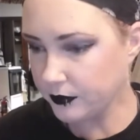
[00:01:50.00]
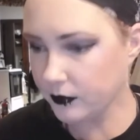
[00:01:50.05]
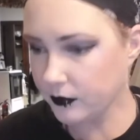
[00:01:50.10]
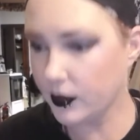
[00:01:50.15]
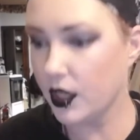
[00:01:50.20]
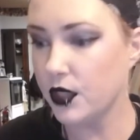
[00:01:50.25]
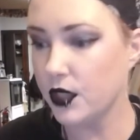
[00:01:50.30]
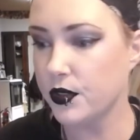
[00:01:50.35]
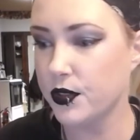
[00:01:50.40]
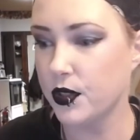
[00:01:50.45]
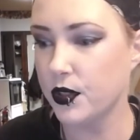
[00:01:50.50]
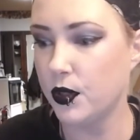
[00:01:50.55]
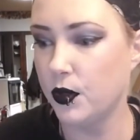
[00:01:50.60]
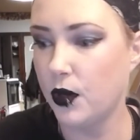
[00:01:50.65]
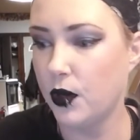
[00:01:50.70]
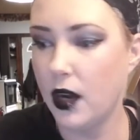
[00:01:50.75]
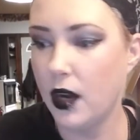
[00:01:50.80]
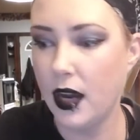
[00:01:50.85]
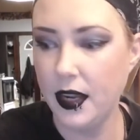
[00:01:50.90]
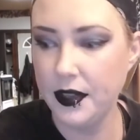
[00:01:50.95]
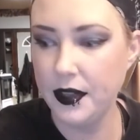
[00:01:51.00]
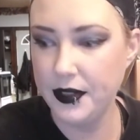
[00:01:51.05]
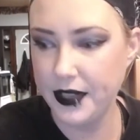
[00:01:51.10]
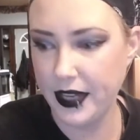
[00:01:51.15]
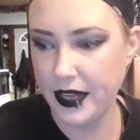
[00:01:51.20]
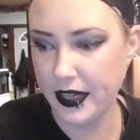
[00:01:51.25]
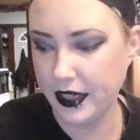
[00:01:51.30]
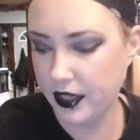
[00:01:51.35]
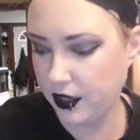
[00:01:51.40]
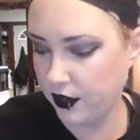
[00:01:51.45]
So on
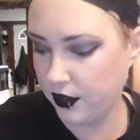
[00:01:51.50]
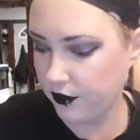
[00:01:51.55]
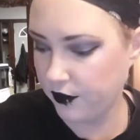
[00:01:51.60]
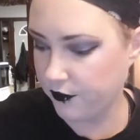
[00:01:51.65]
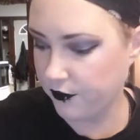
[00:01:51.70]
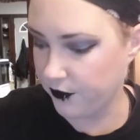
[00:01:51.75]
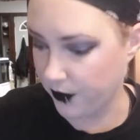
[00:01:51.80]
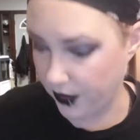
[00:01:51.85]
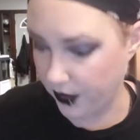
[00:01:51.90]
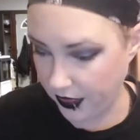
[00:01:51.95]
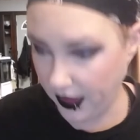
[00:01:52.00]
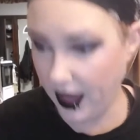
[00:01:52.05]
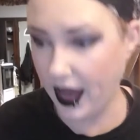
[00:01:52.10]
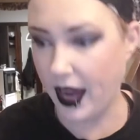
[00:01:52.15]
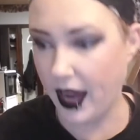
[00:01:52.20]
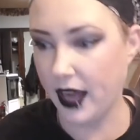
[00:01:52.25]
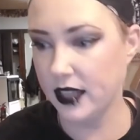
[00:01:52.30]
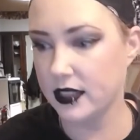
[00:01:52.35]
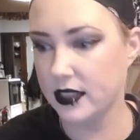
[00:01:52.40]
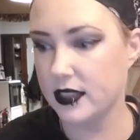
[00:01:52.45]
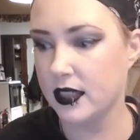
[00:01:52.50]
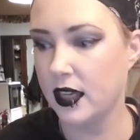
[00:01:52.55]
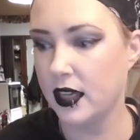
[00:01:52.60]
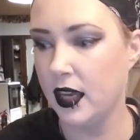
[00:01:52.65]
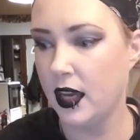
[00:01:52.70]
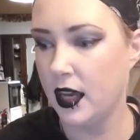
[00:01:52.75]
deck for that,